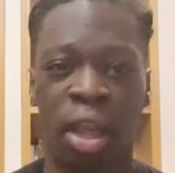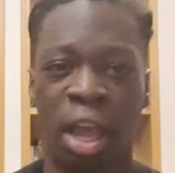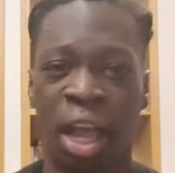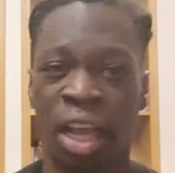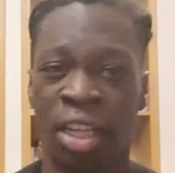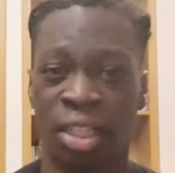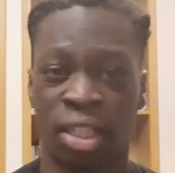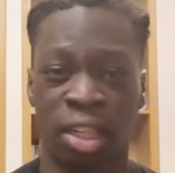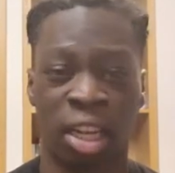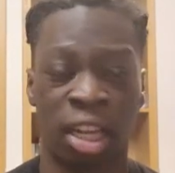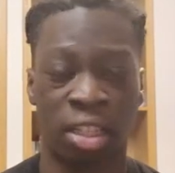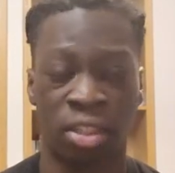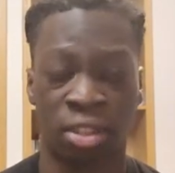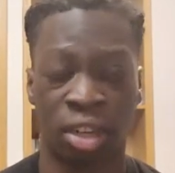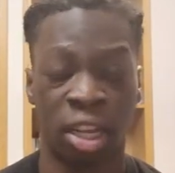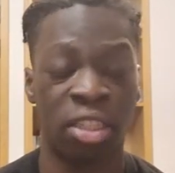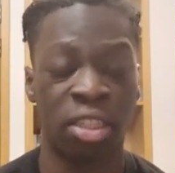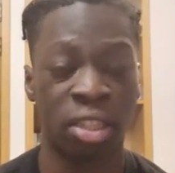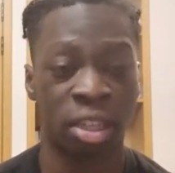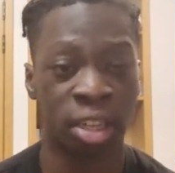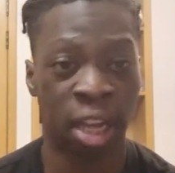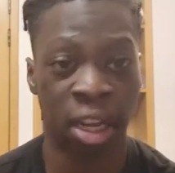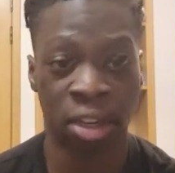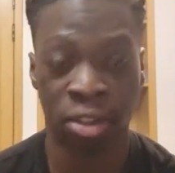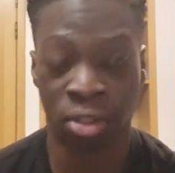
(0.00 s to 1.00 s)
as
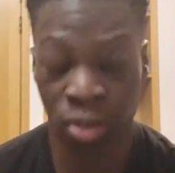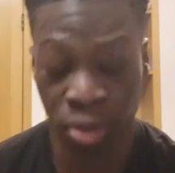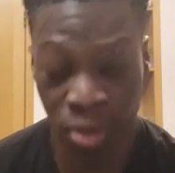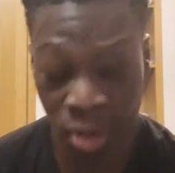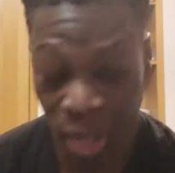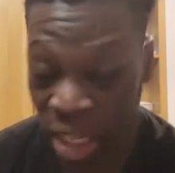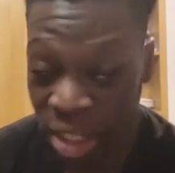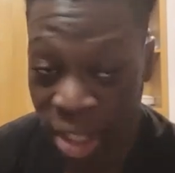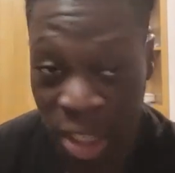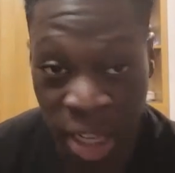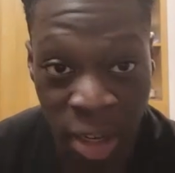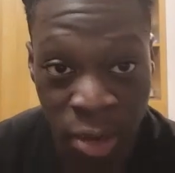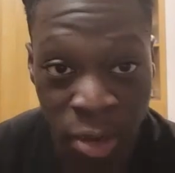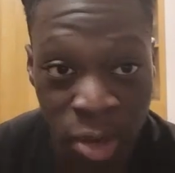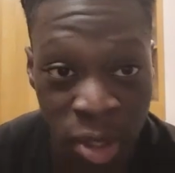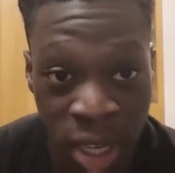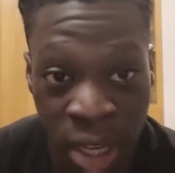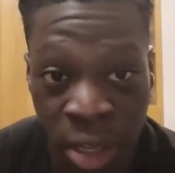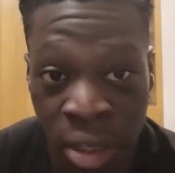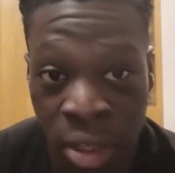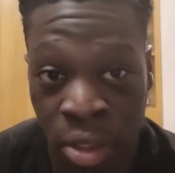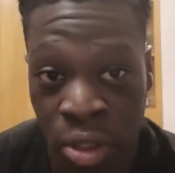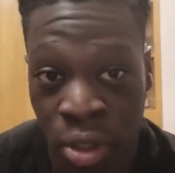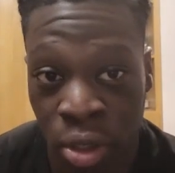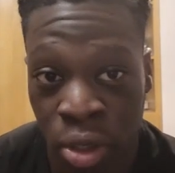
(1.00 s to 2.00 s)
a natural
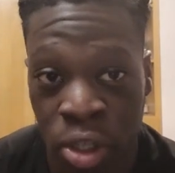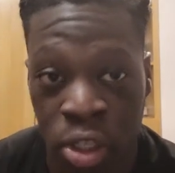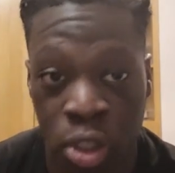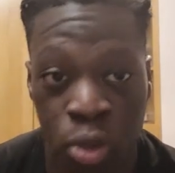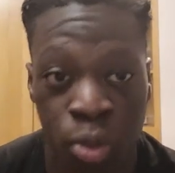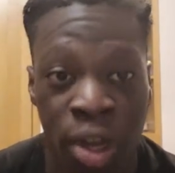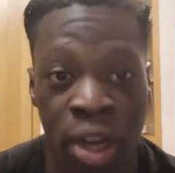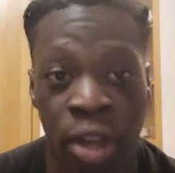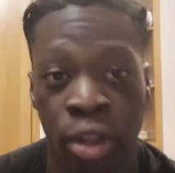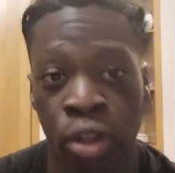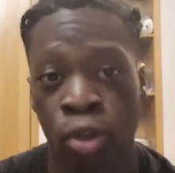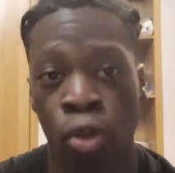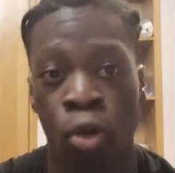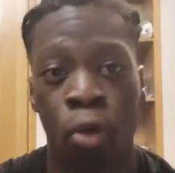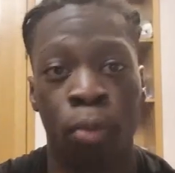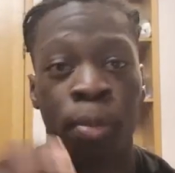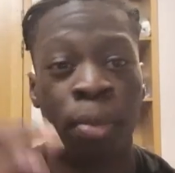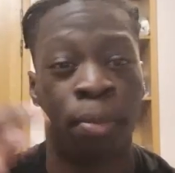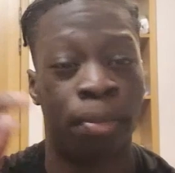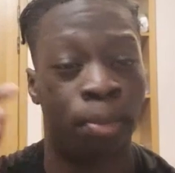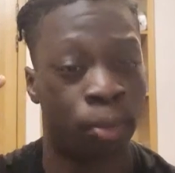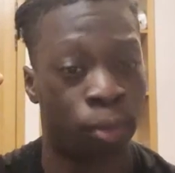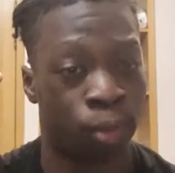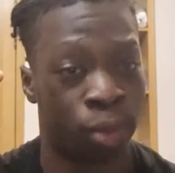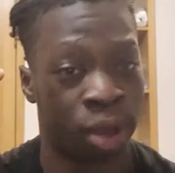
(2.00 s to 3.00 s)
science student, whether you're
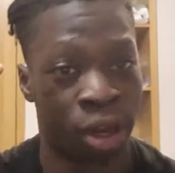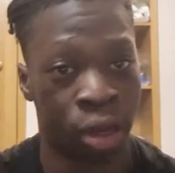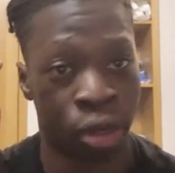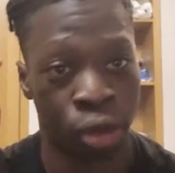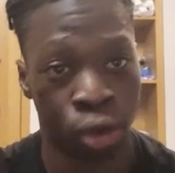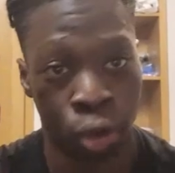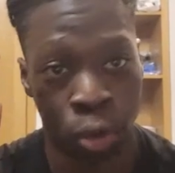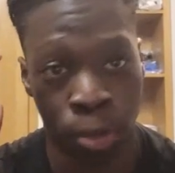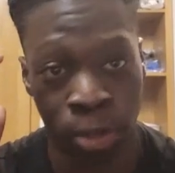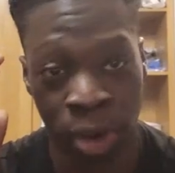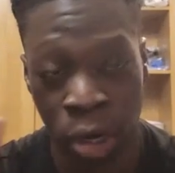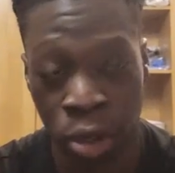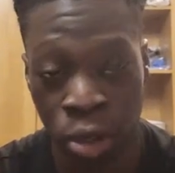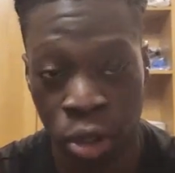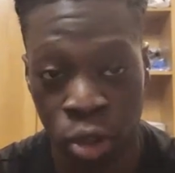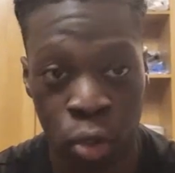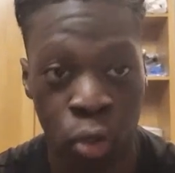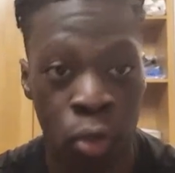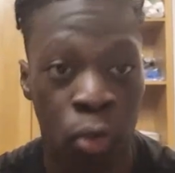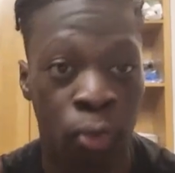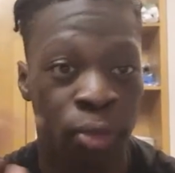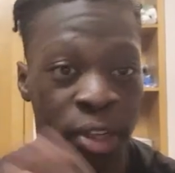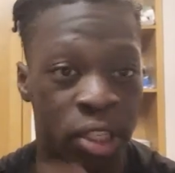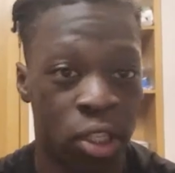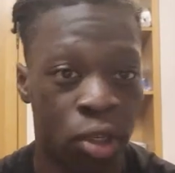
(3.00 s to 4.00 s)
biological
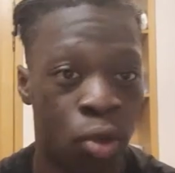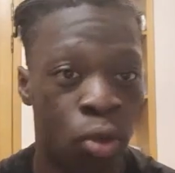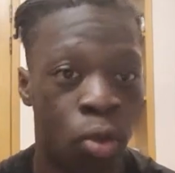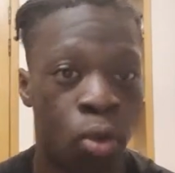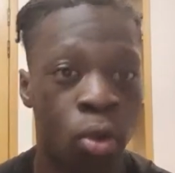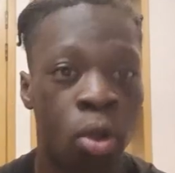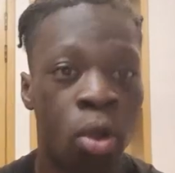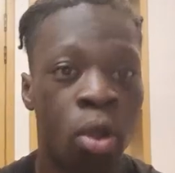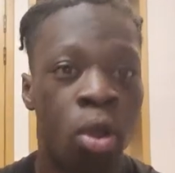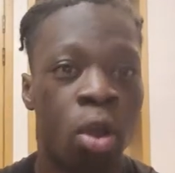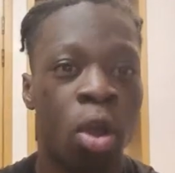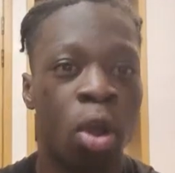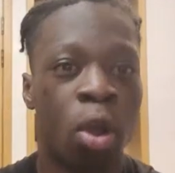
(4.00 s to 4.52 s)
or physical,